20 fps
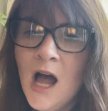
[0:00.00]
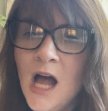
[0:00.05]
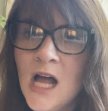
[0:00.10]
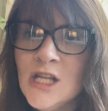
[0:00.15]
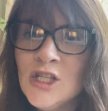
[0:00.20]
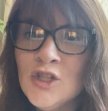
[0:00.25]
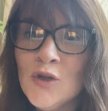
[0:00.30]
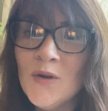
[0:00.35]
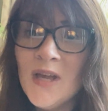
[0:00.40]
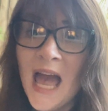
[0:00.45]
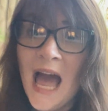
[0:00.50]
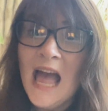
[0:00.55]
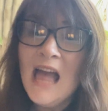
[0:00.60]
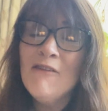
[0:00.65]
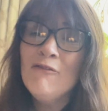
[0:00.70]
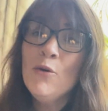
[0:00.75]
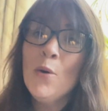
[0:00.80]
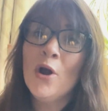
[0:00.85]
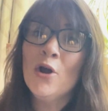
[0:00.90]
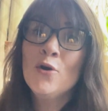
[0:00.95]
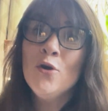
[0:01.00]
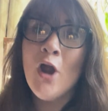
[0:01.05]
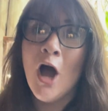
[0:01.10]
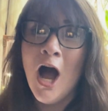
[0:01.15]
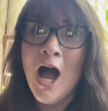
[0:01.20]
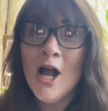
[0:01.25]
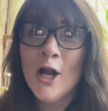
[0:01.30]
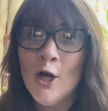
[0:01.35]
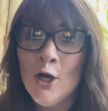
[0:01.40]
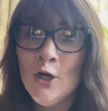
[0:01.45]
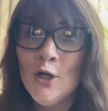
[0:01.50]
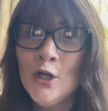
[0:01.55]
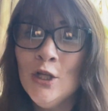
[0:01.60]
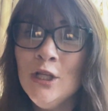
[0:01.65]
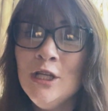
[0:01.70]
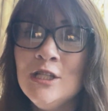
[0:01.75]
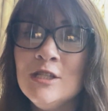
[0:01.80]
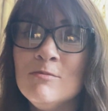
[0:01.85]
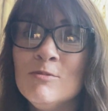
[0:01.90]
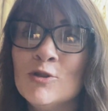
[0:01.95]
So yeah, if you are not
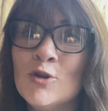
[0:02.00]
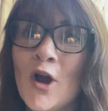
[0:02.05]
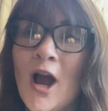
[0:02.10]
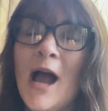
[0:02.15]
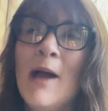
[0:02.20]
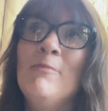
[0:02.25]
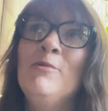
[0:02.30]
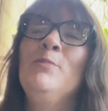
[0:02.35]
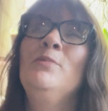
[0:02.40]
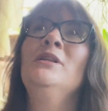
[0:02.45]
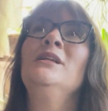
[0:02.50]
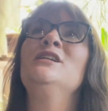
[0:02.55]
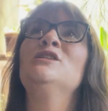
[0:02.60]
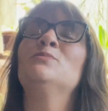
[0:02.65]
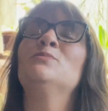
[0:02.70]
currently subscribed, please